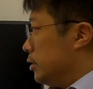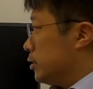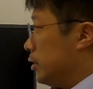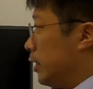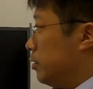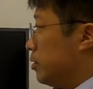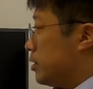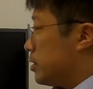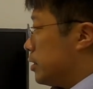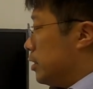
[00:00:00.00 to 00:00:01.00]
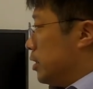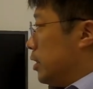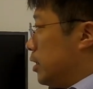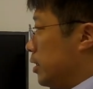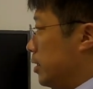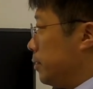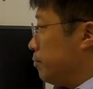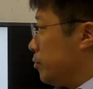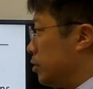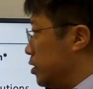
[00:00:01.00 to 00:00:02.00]
So now is
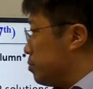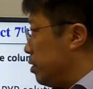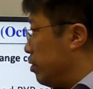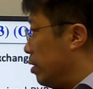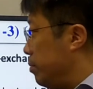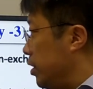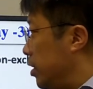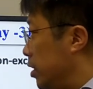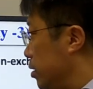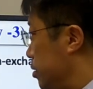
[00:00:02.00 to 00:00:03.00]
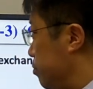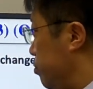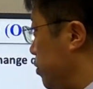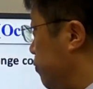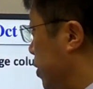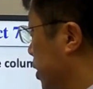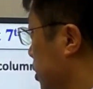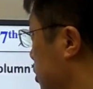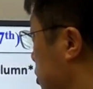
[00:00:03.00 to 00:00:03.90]
this PYP purifying.